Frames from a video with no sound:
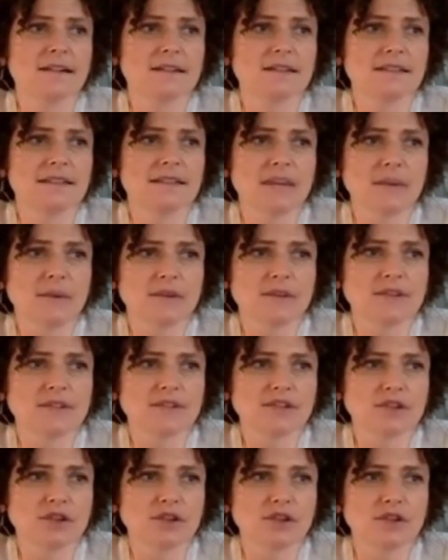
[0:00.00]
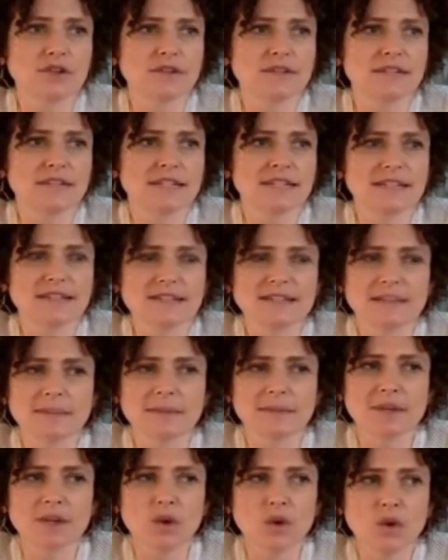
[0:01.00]
They were served in some of
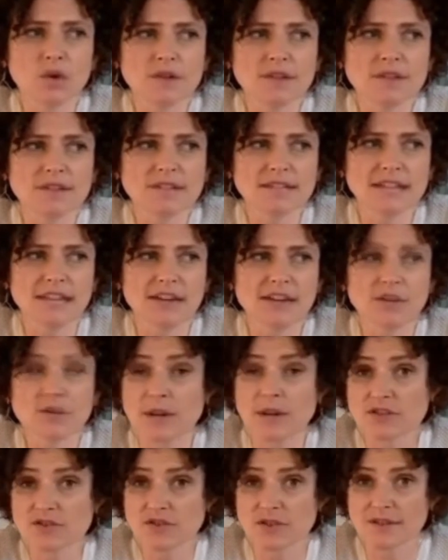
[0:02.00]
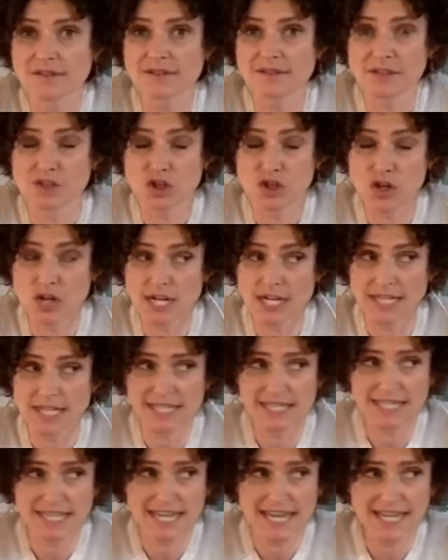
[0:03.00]
the oldest Italian restaurants in the United
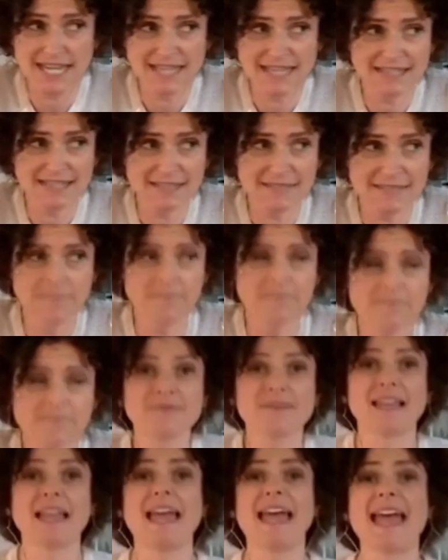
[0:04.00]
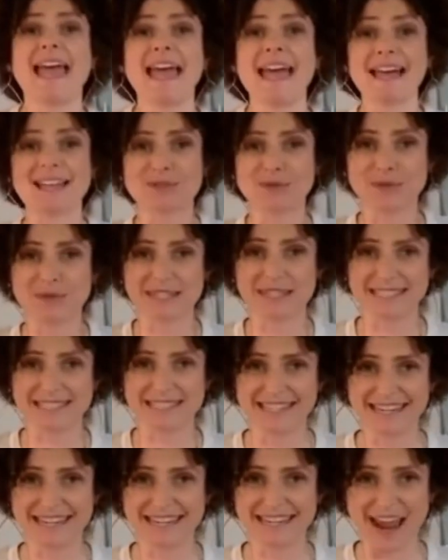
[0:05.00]
States. As we
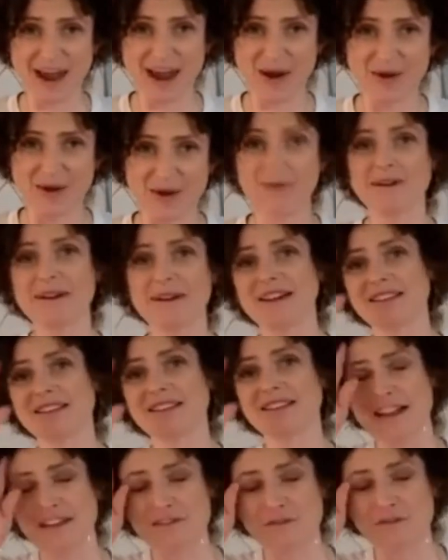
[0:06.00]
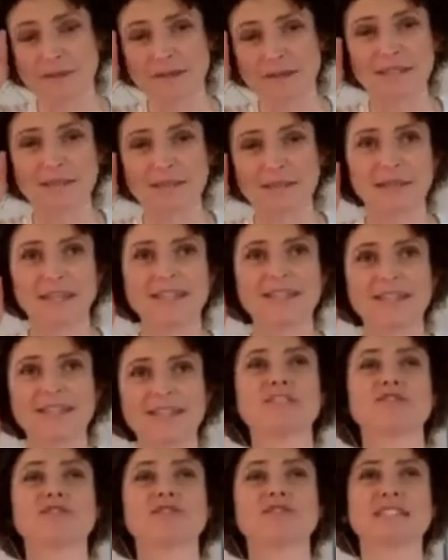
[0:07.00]
see now, a lot of pizza
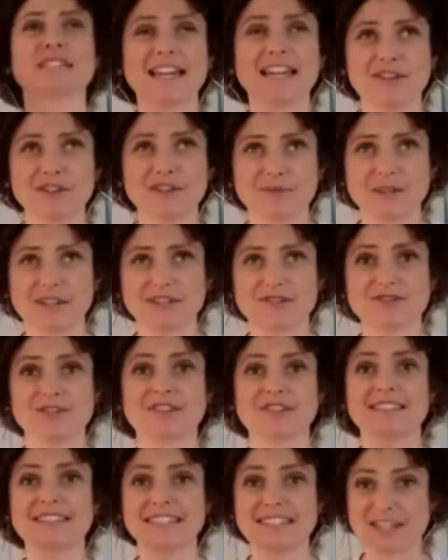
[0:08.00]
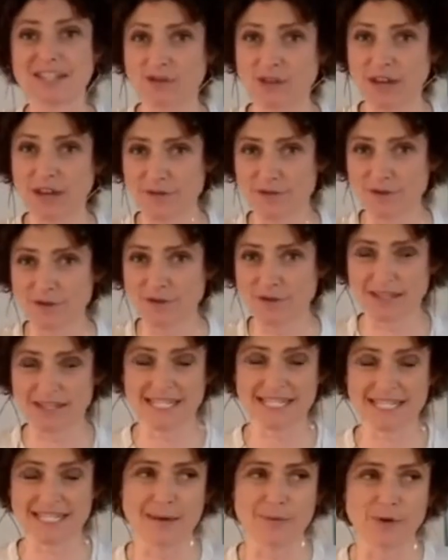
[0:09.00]
places or Italian restaurants still have those on the
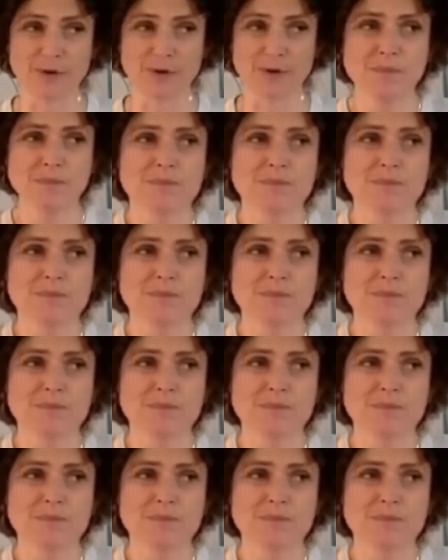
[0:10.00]
table.